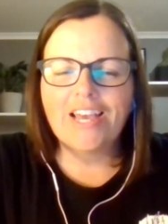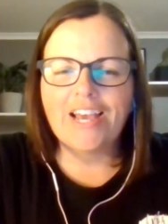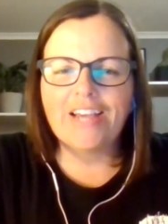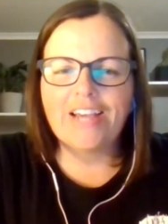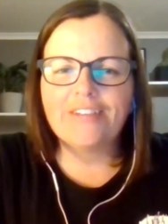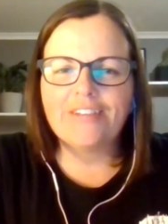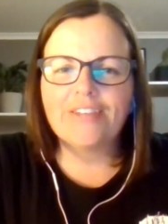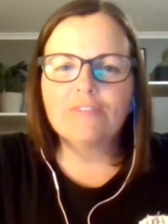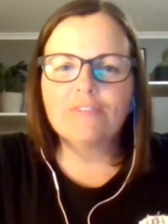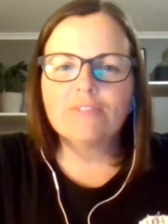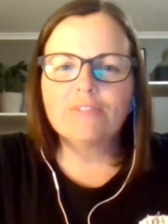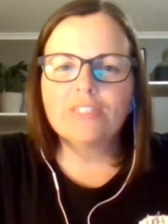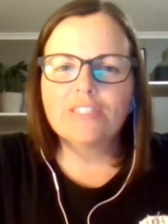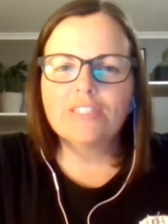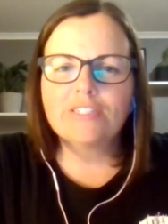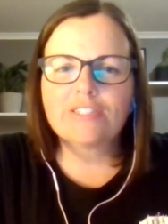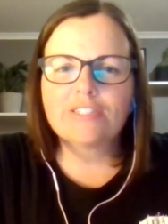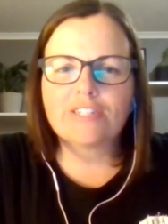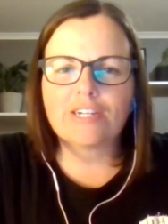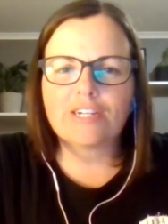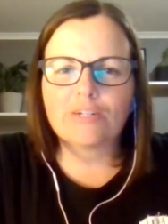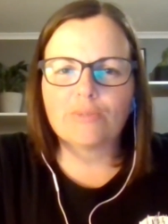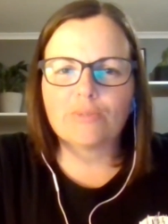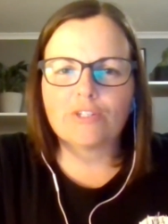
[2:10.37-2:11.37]
And that really
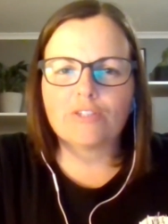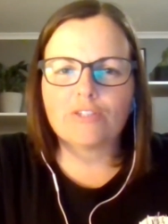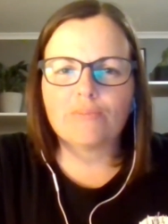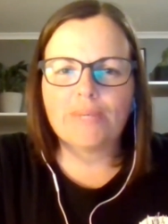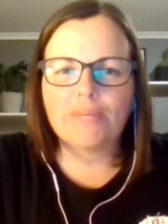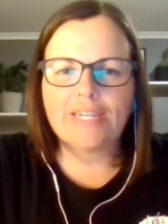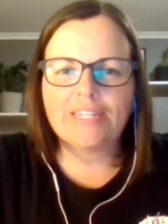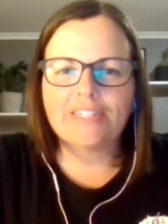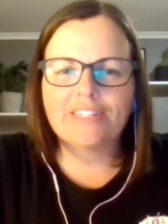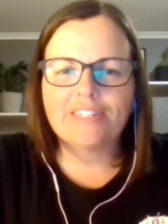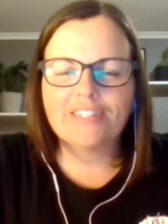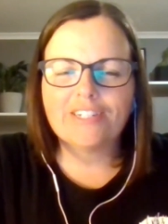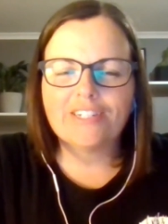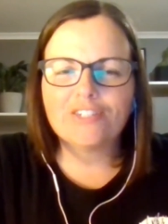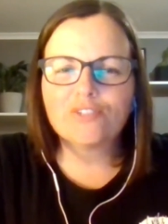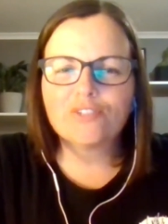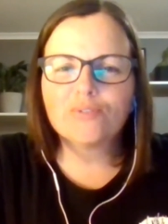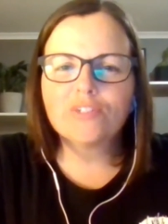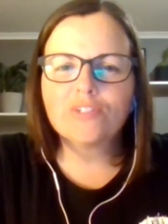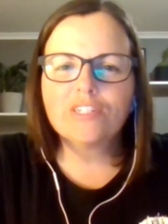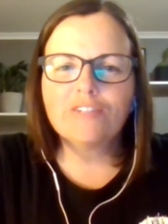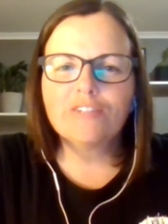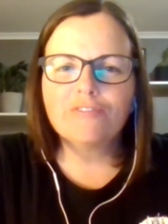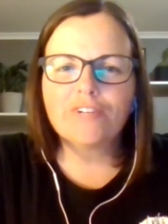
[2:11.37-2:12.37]
stuck with me. It's
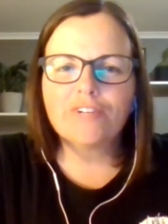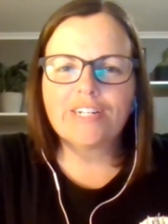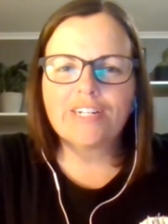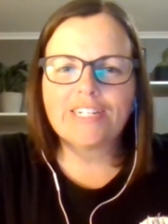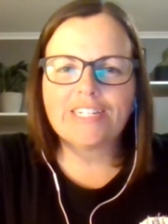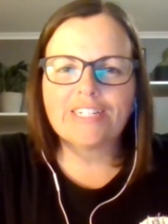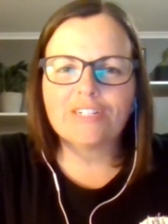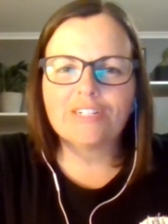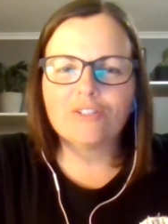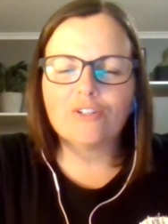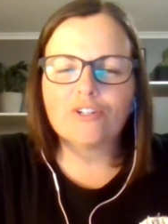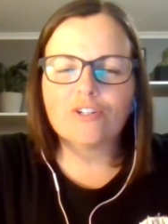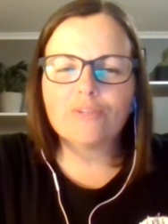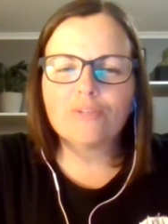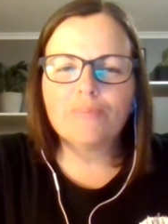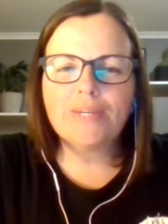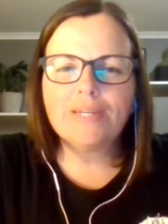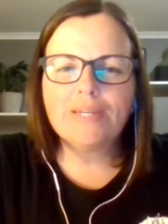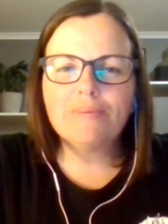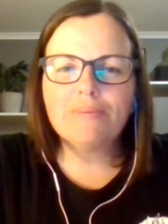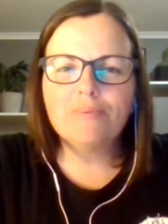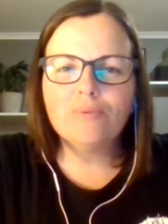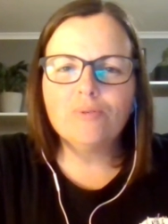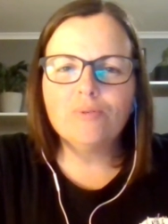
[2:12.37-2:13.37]
really funny. A lot of
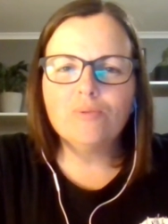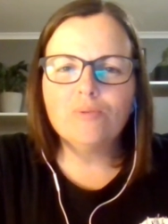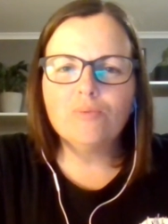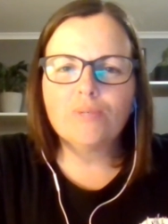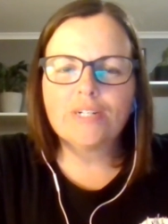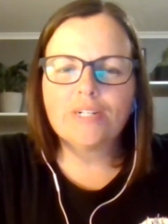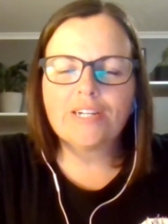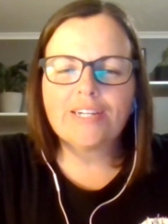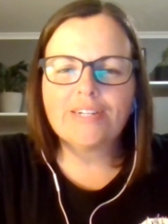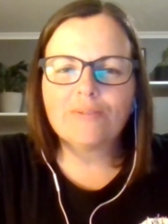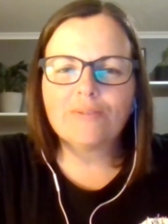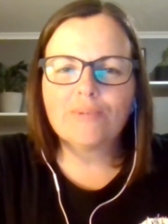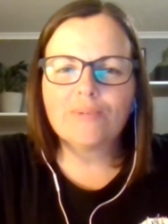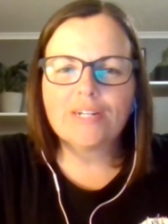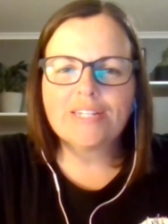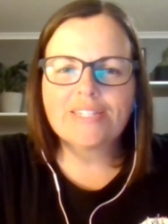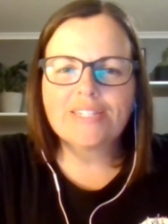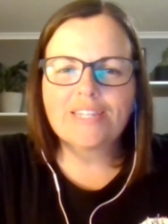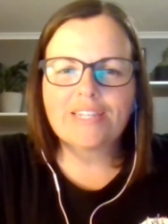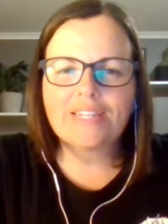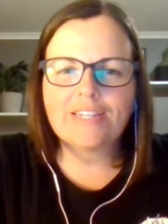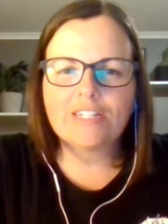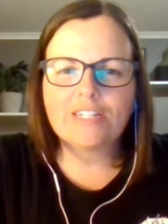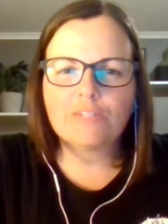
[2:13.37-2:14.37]
people, when I when I
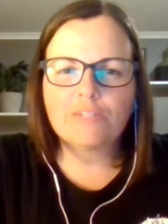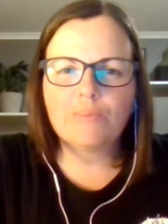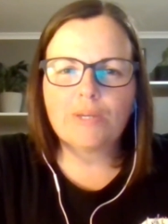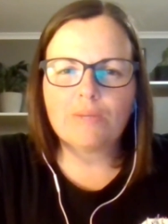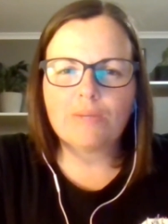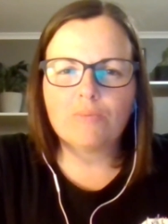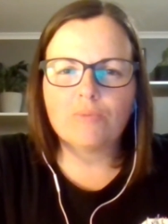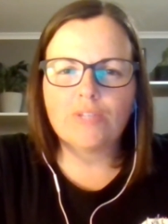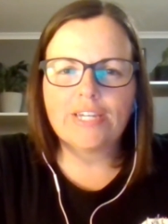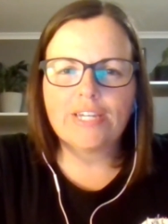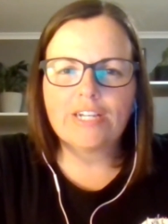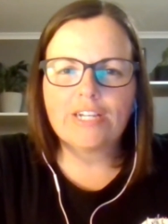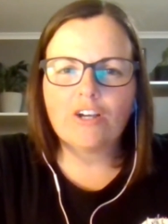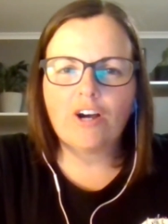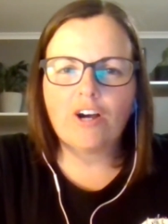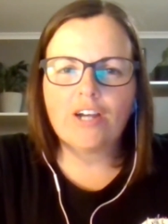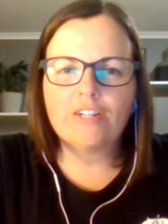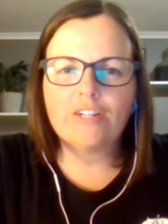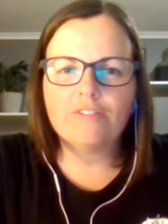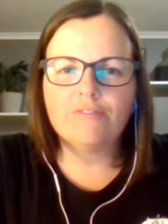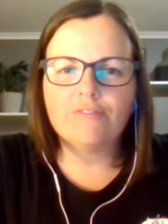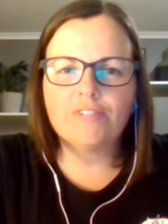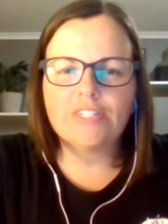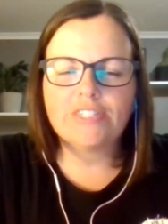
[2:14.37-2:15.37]
say that to people, they
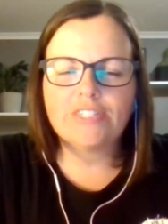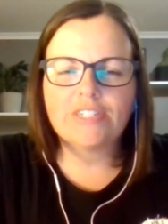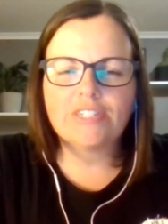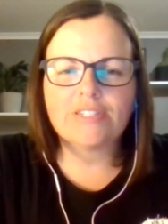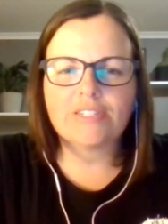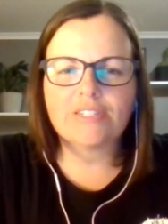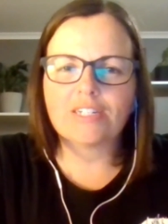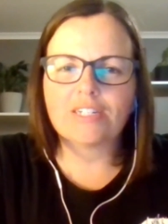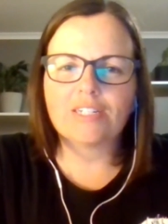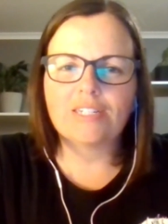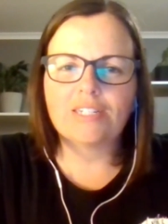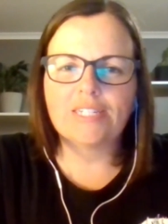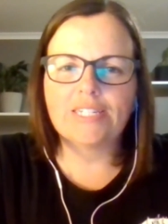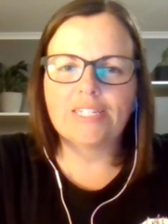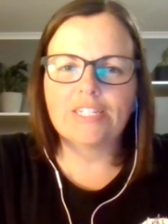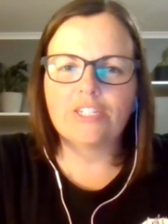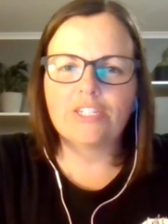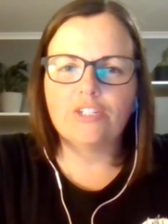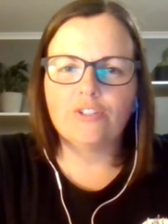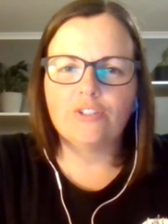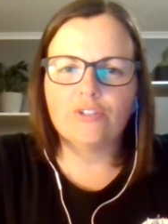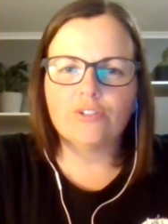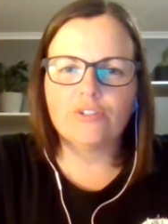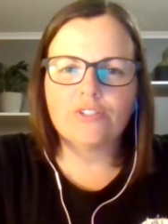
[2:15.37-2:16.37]
kind of it doesn't click.
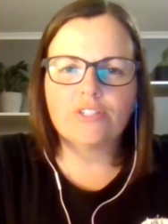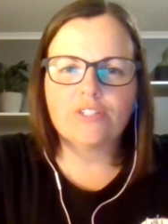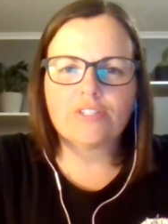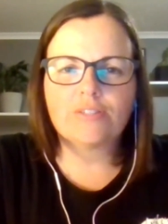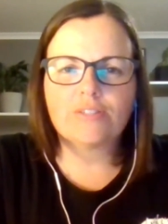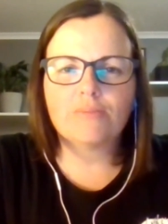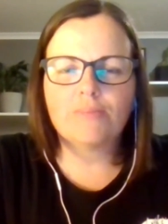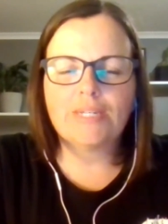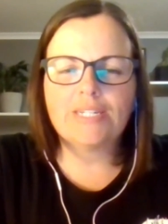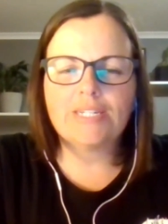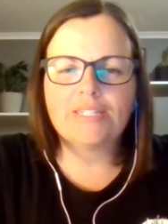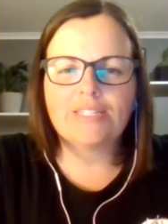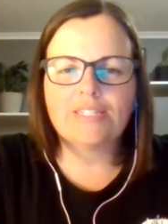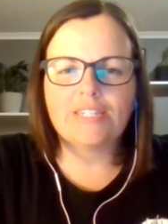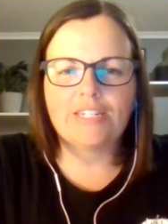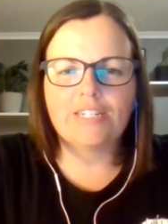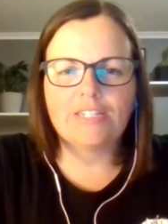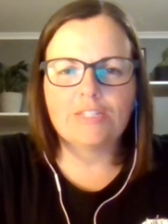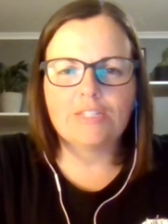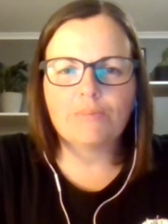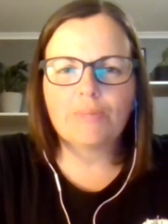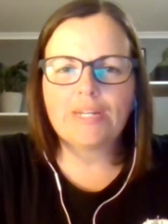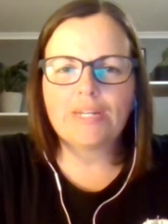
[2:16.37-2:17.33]
You know, it doesn't make sense.